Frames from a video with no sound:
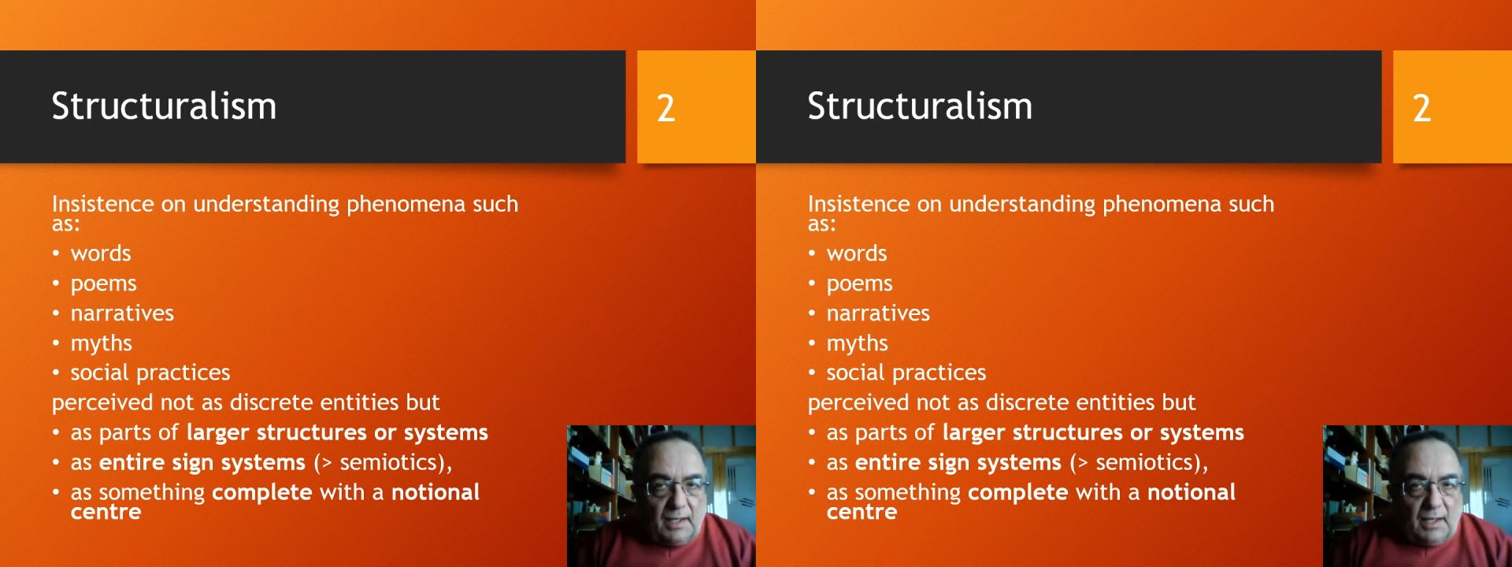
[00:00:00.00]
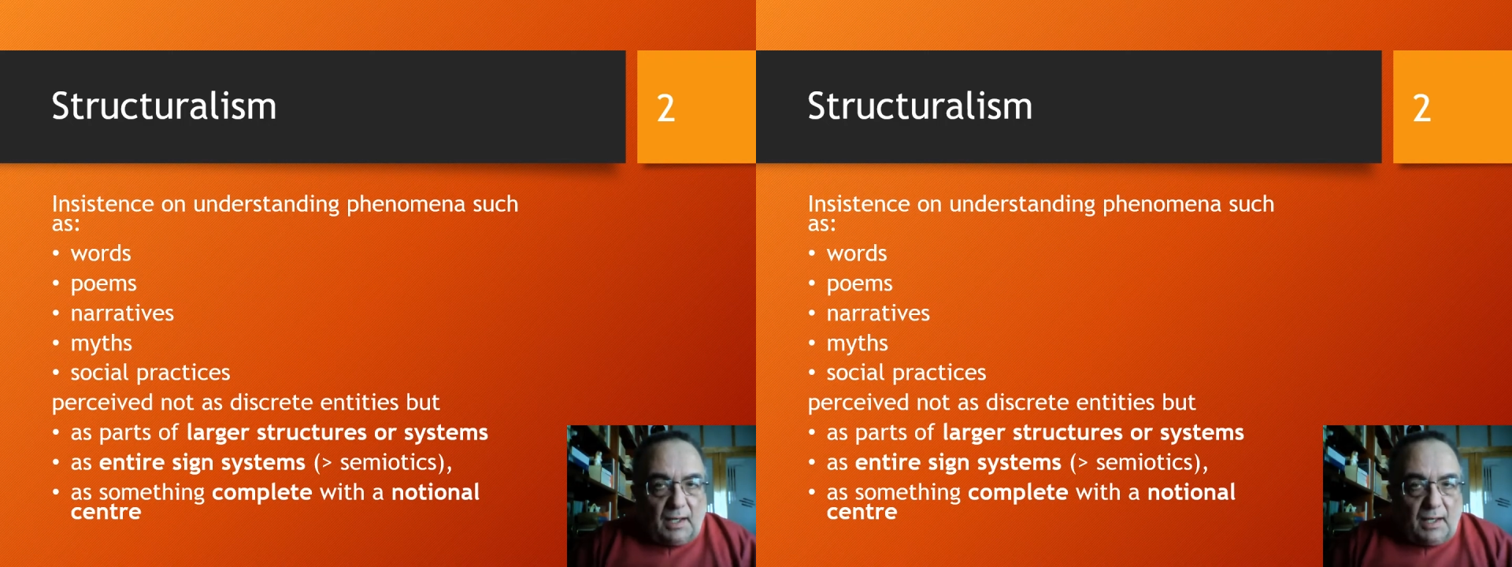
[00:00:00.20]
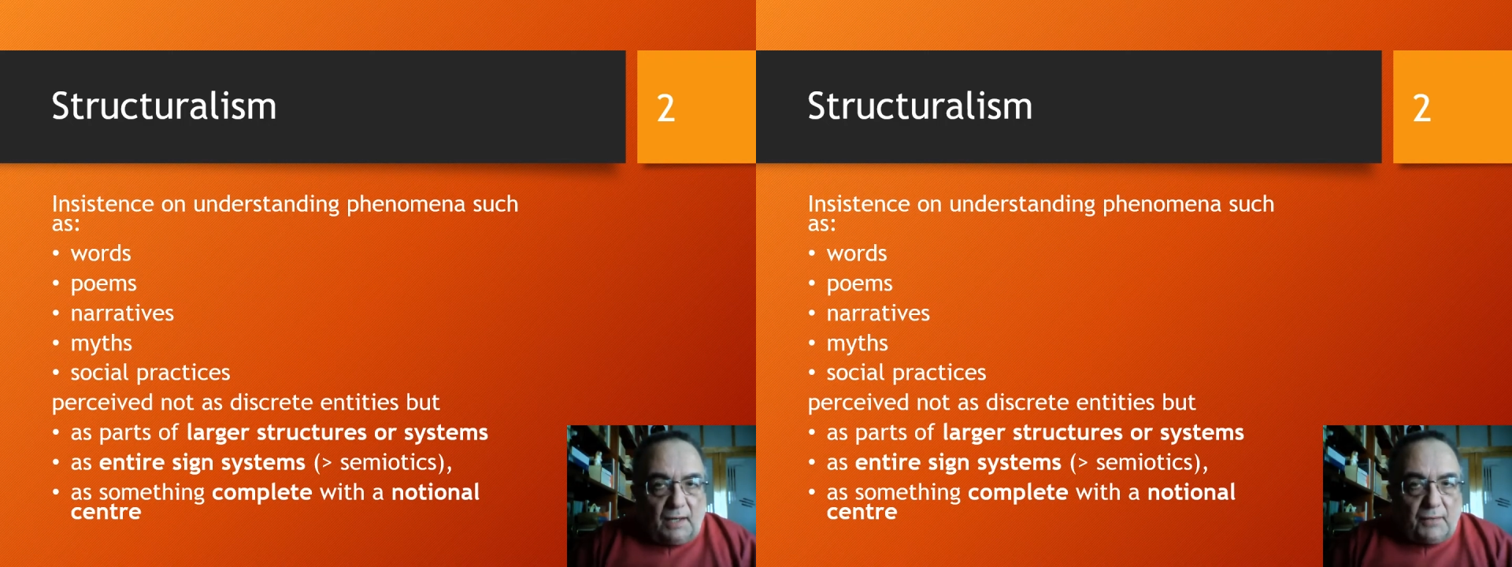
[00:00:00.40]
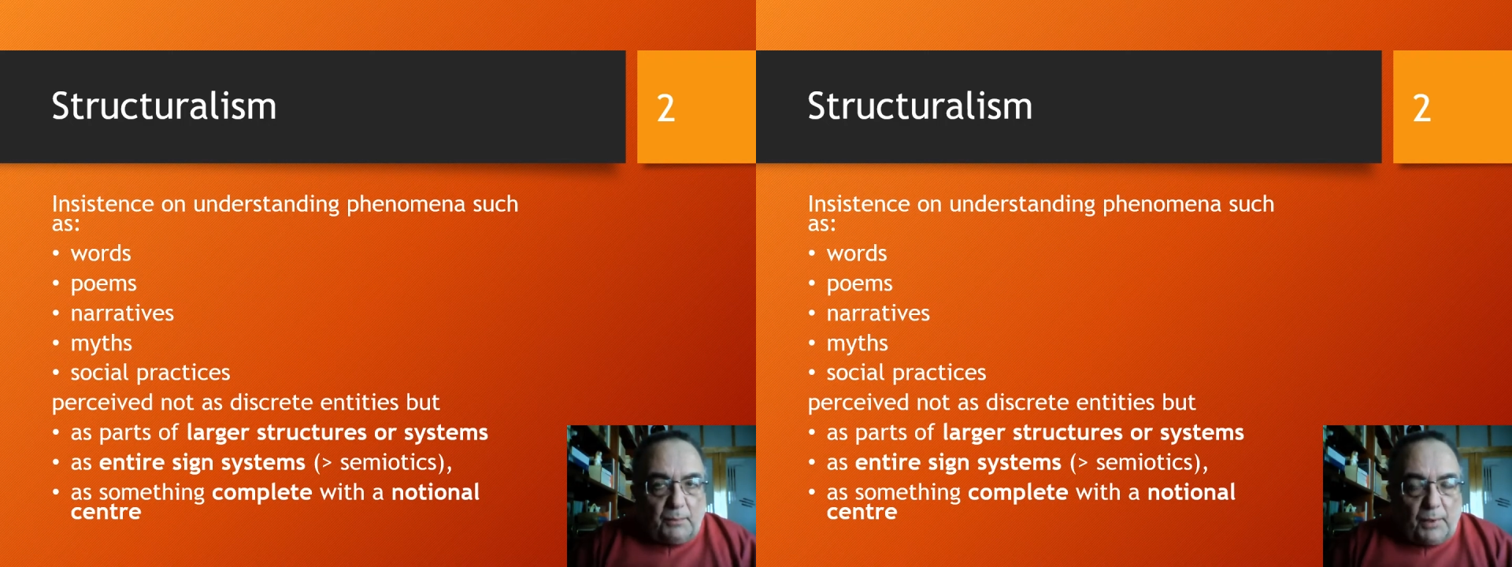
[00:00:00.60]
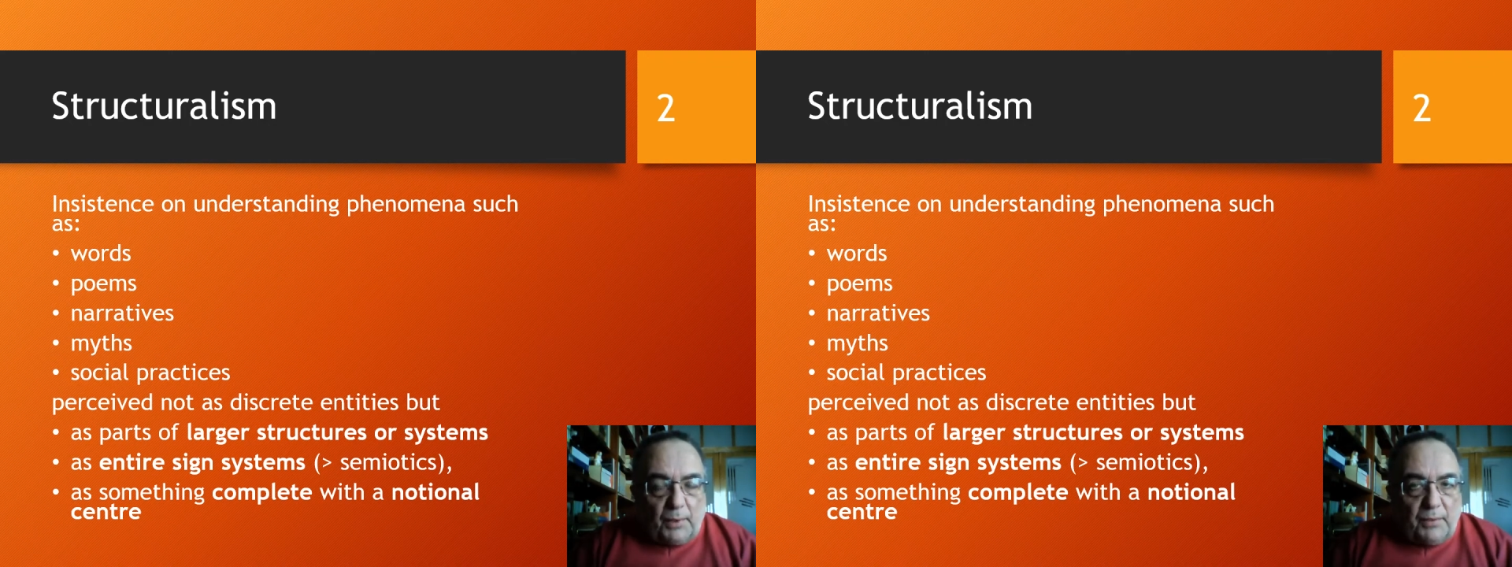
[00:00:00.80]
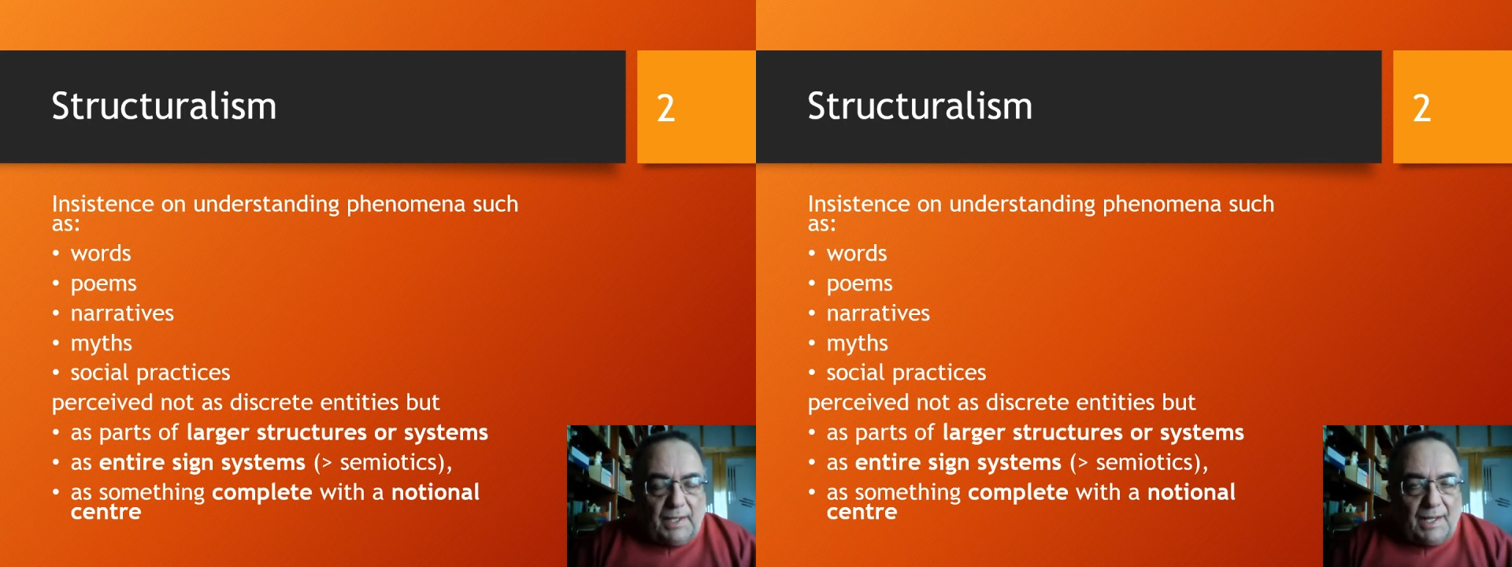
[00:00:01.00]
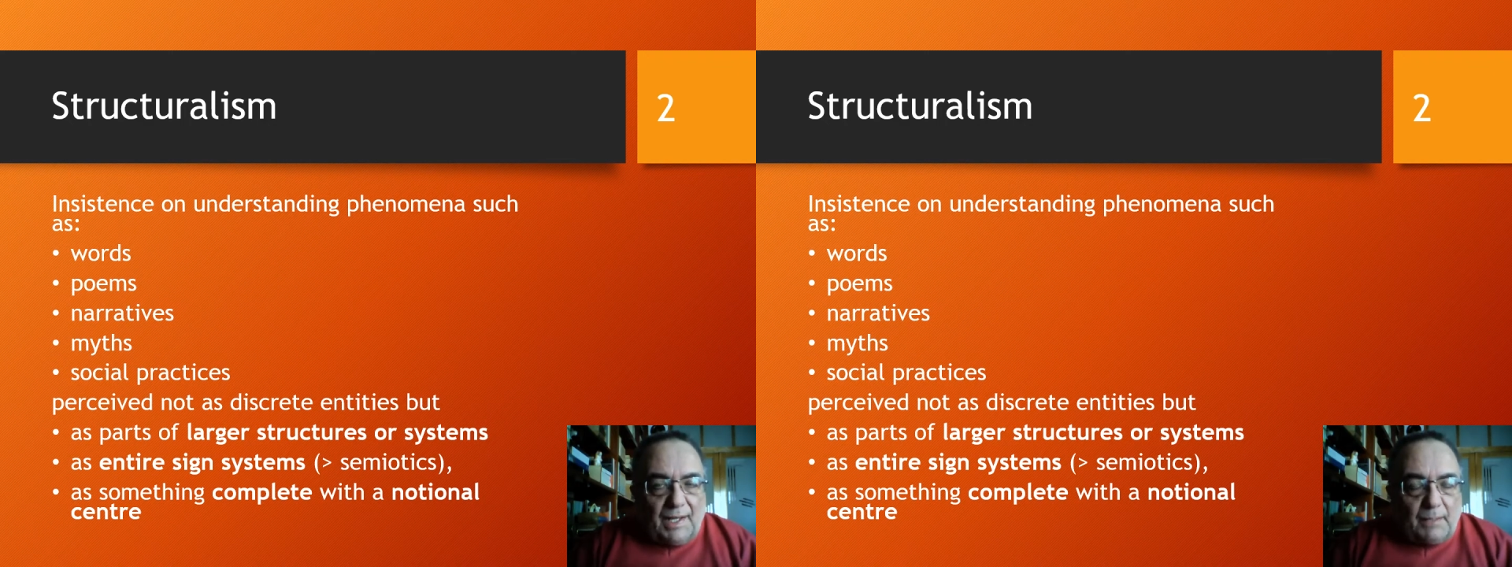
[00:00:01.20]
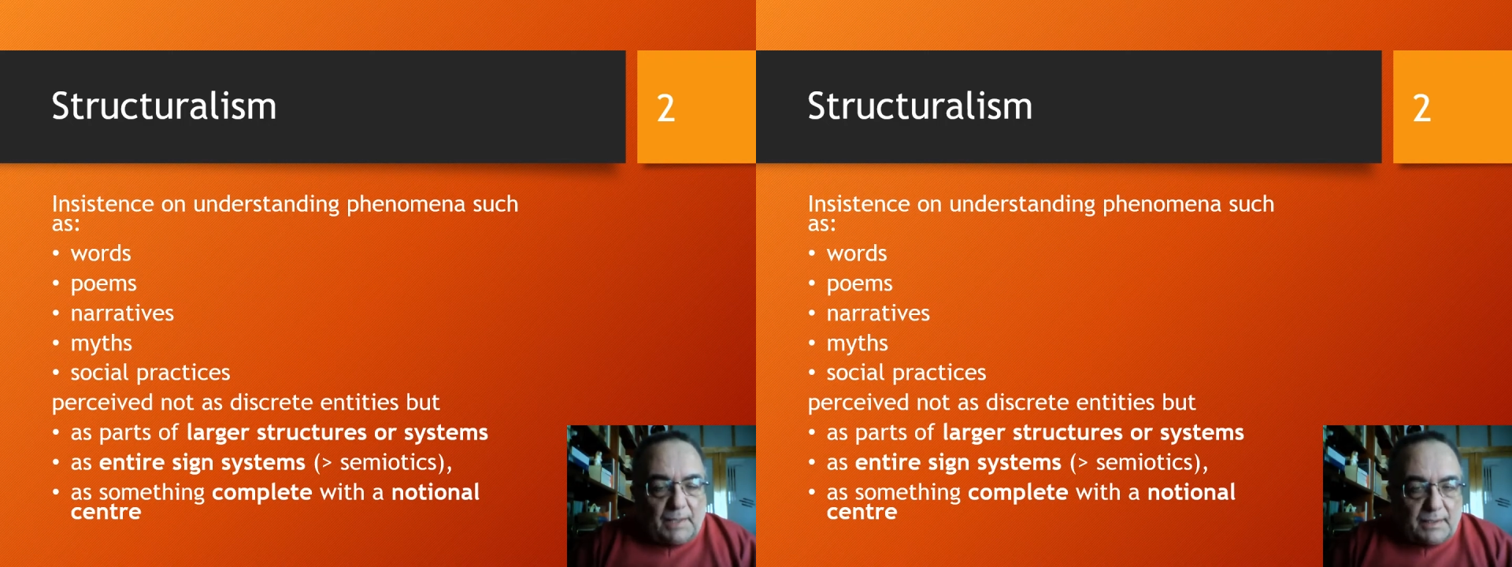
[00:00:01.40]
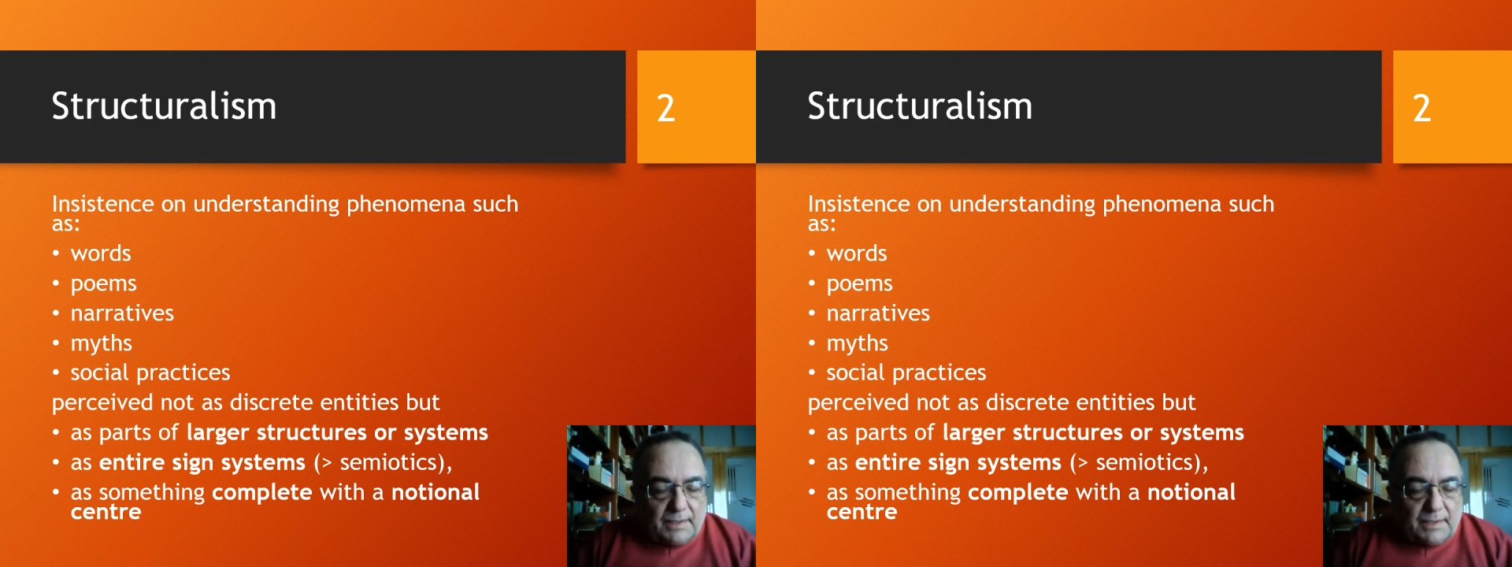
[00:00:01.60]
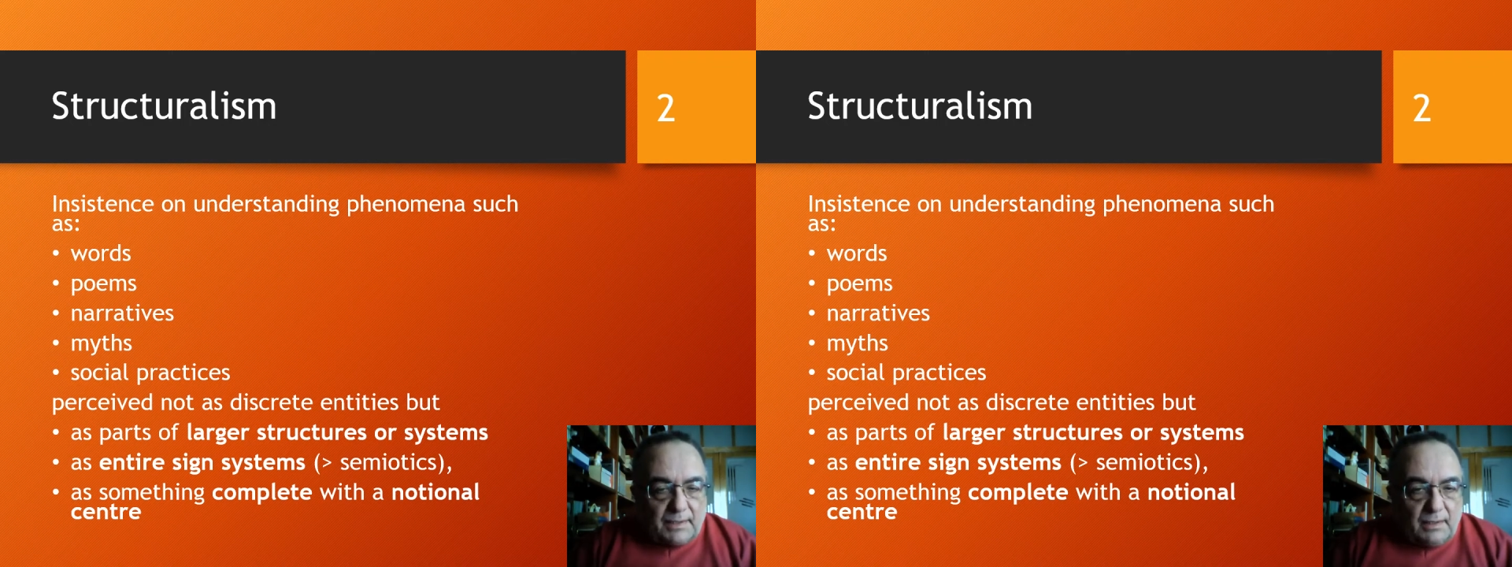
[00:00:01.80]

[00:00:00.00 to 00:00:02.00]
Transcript: of composing elements